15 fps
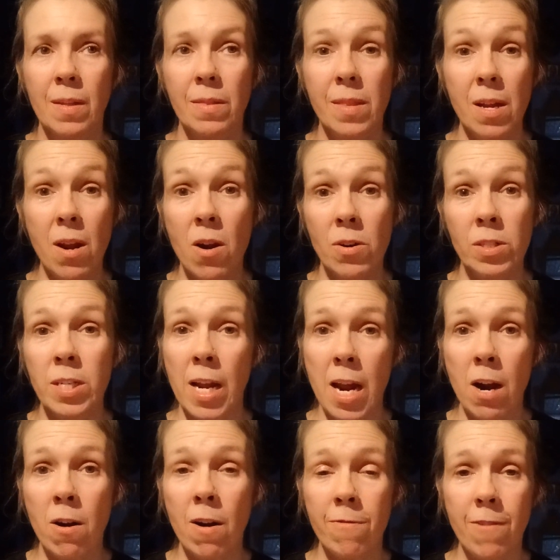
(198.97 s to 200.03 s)
They are
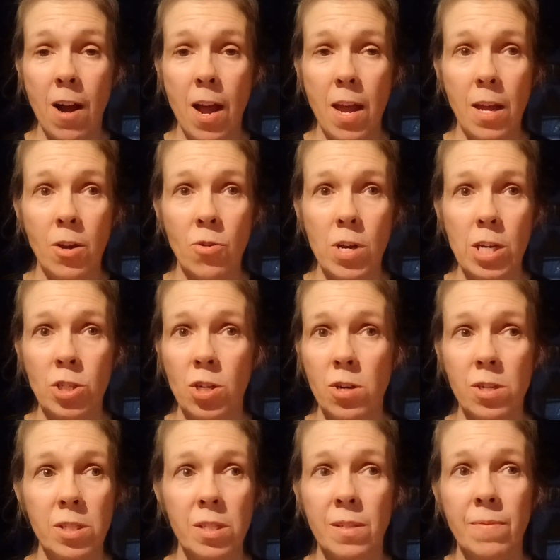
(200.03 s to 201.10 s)
terrifying
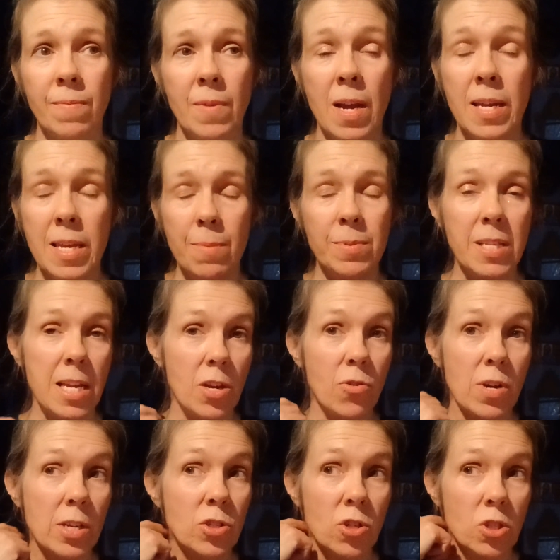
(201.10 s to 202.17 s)
creatures. I keep saying
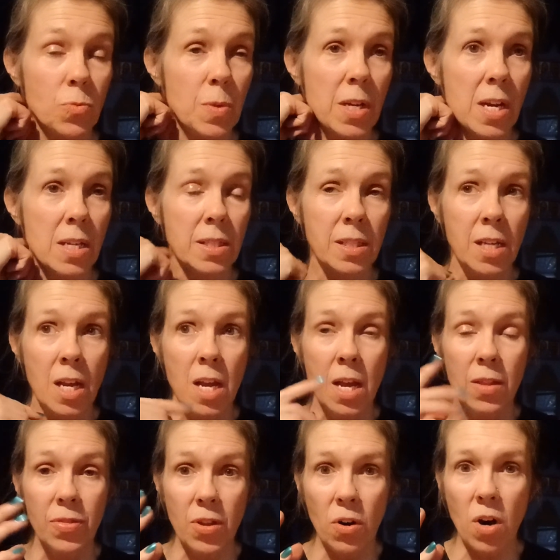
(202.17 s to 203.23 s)
creatures because
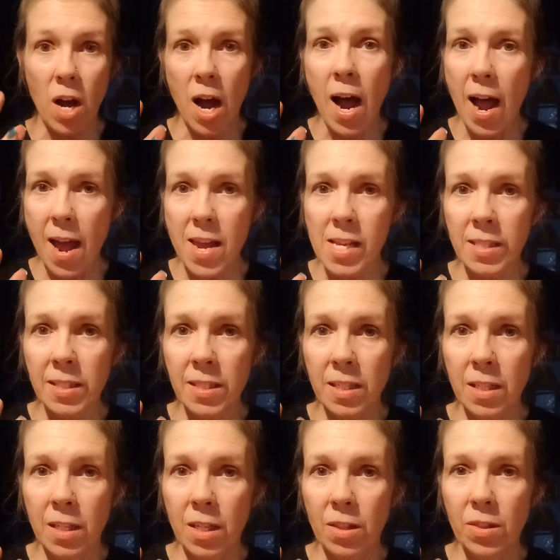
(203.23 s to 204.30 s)
their eyes,
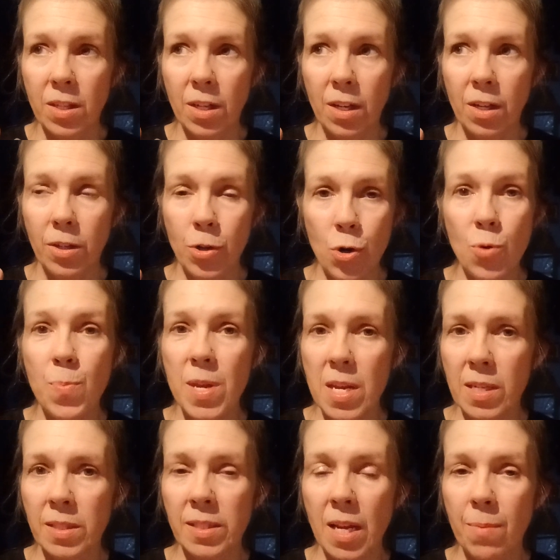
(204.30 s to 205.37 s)
the
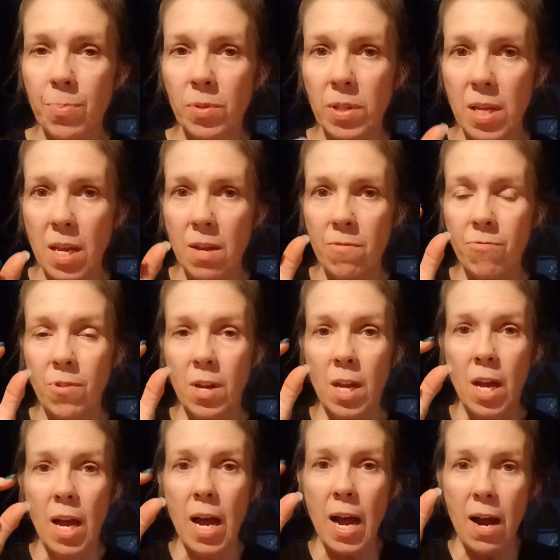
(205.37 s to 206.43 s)
Nubians, I believe,
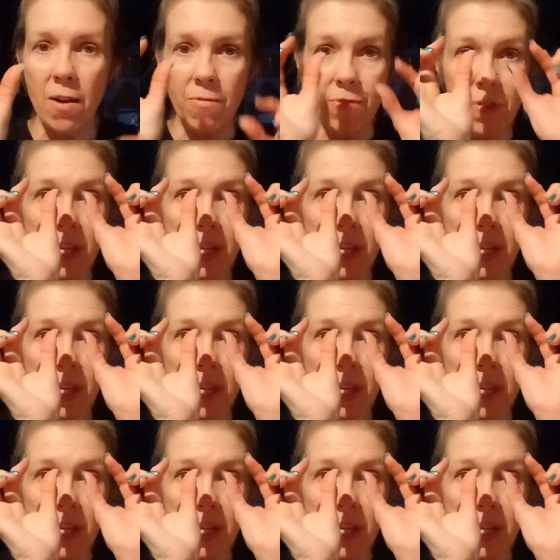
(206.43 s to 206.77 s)
have